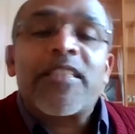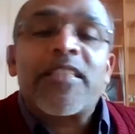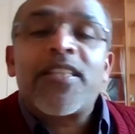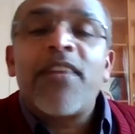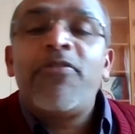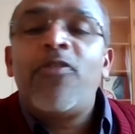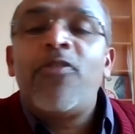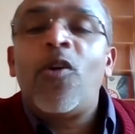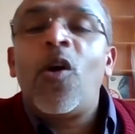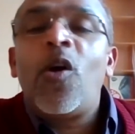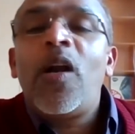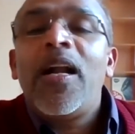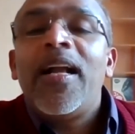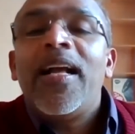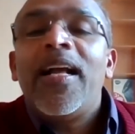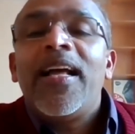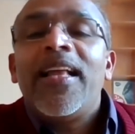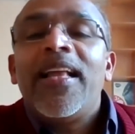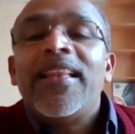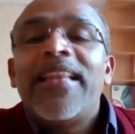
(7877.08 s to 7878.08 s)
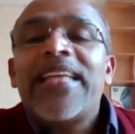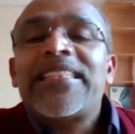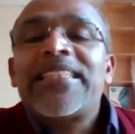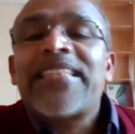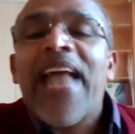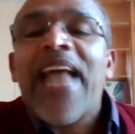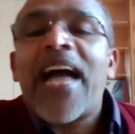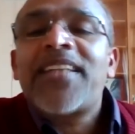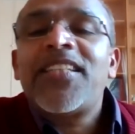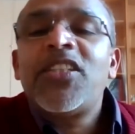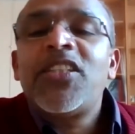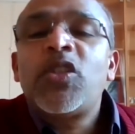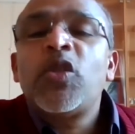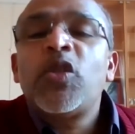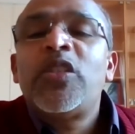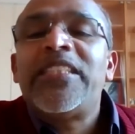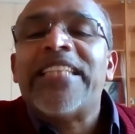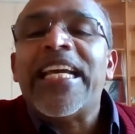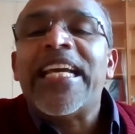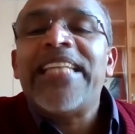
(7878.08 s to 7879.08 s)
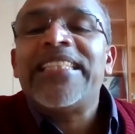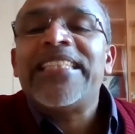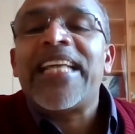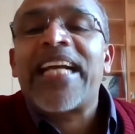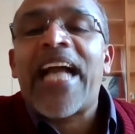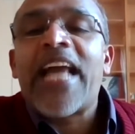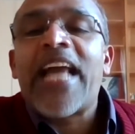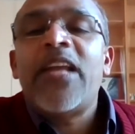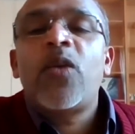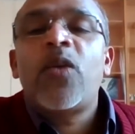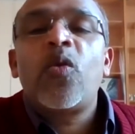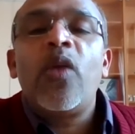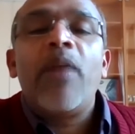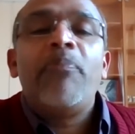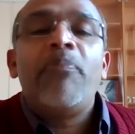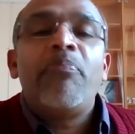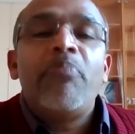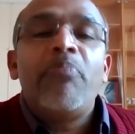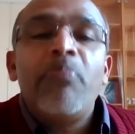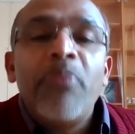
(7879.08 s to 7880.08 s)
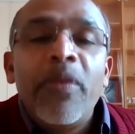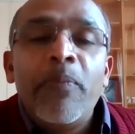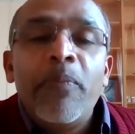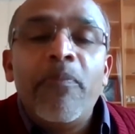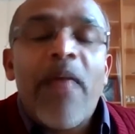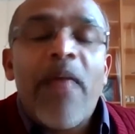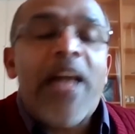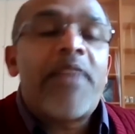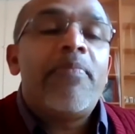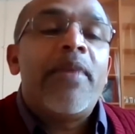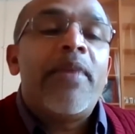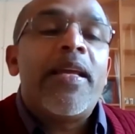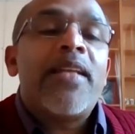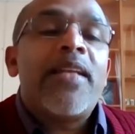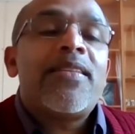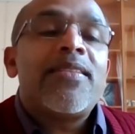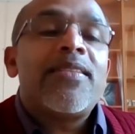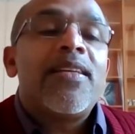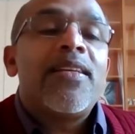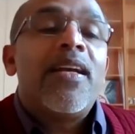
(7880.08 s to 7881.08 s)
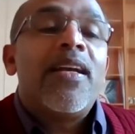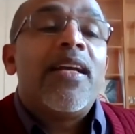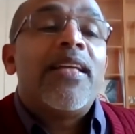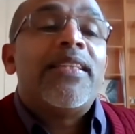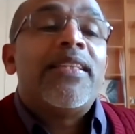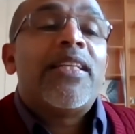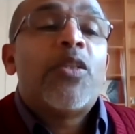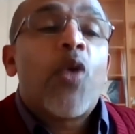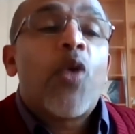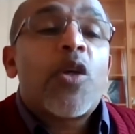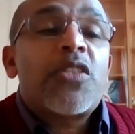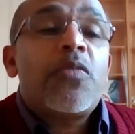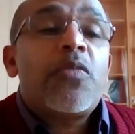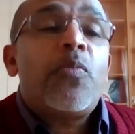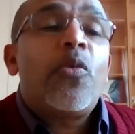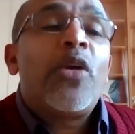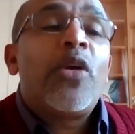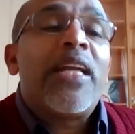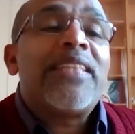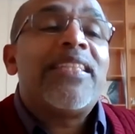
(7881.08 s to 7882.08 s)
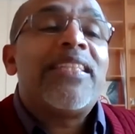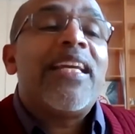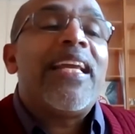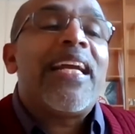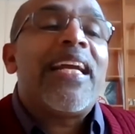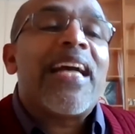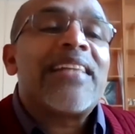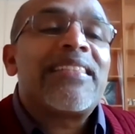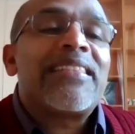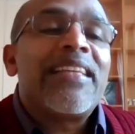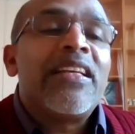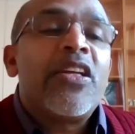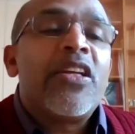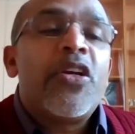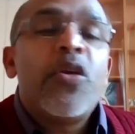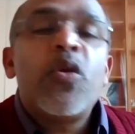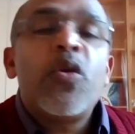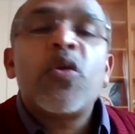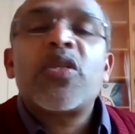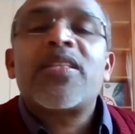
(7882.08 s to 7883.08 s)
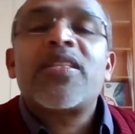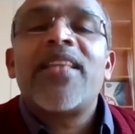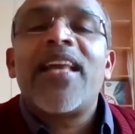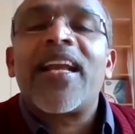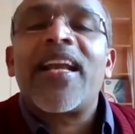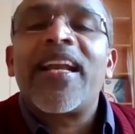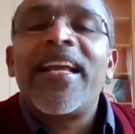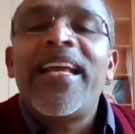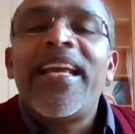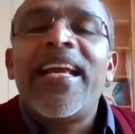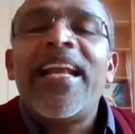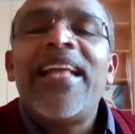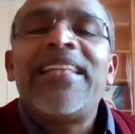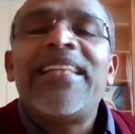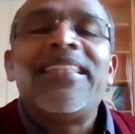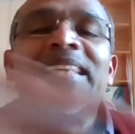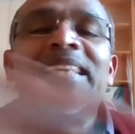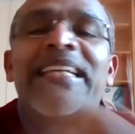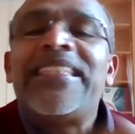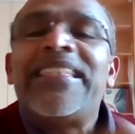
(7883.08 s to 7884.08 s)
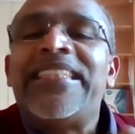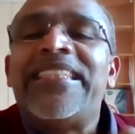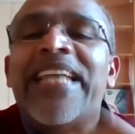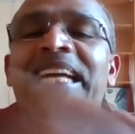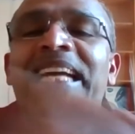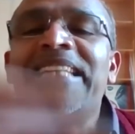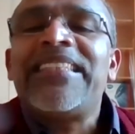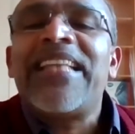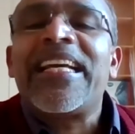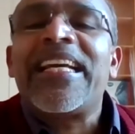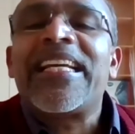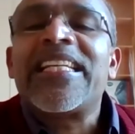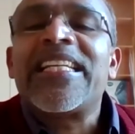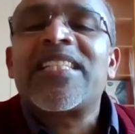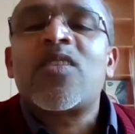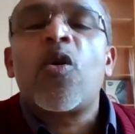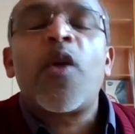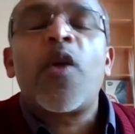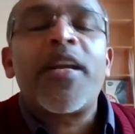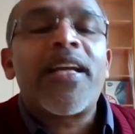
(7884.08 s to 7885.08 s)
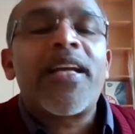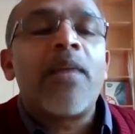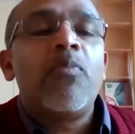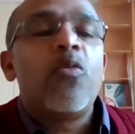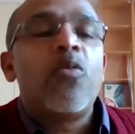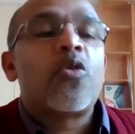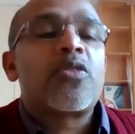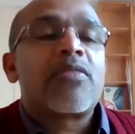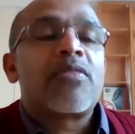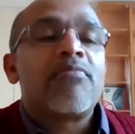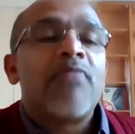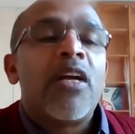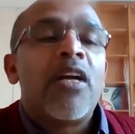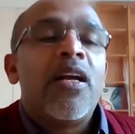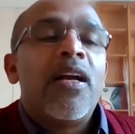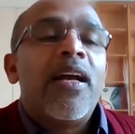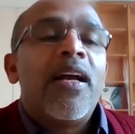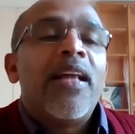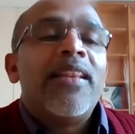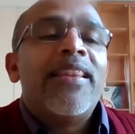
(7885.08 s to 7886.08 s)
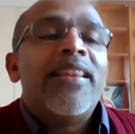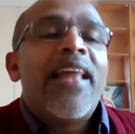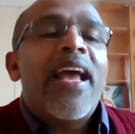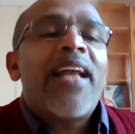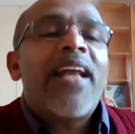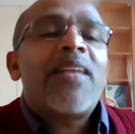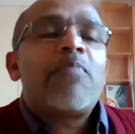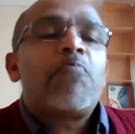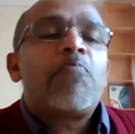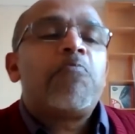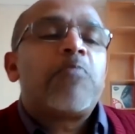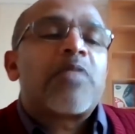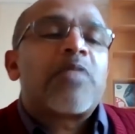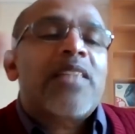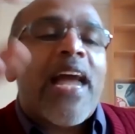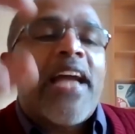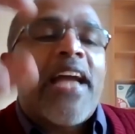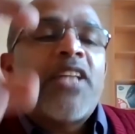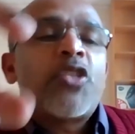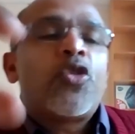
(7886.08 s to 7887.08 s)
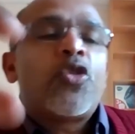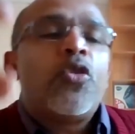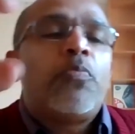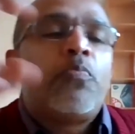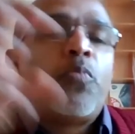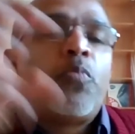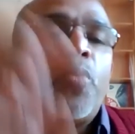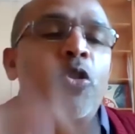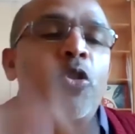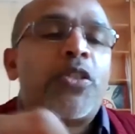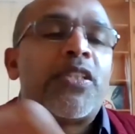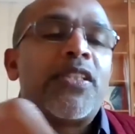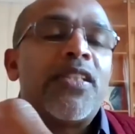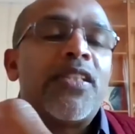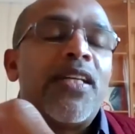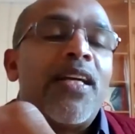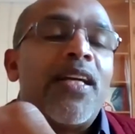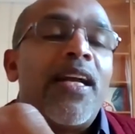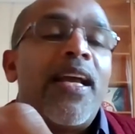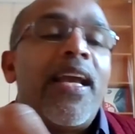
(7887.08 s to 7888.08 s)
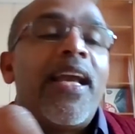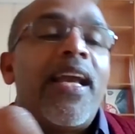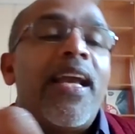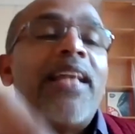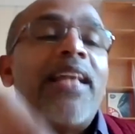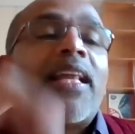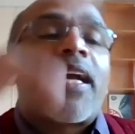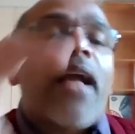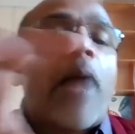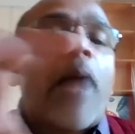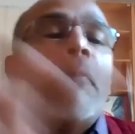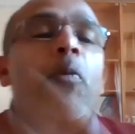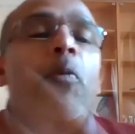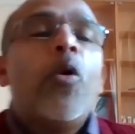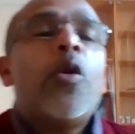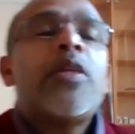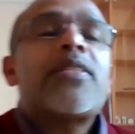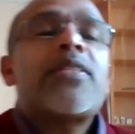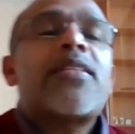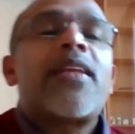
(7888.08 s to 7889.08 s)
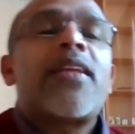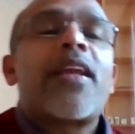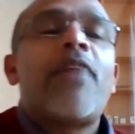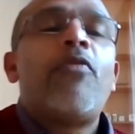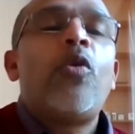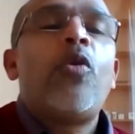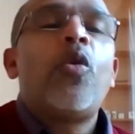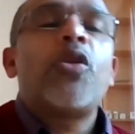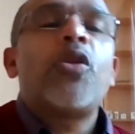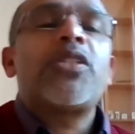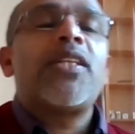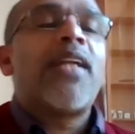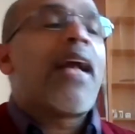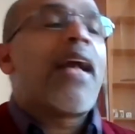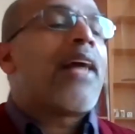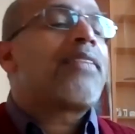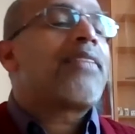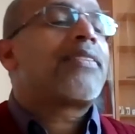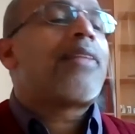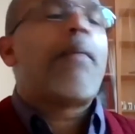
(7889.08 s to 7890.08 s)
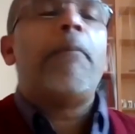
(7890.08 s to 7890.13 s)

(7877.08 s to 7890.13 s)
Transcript: first of all, they started to change the curriculum. That means the Joseph Mundassery has introduced the really, they changed the historical books. They tried to put the communist revolution as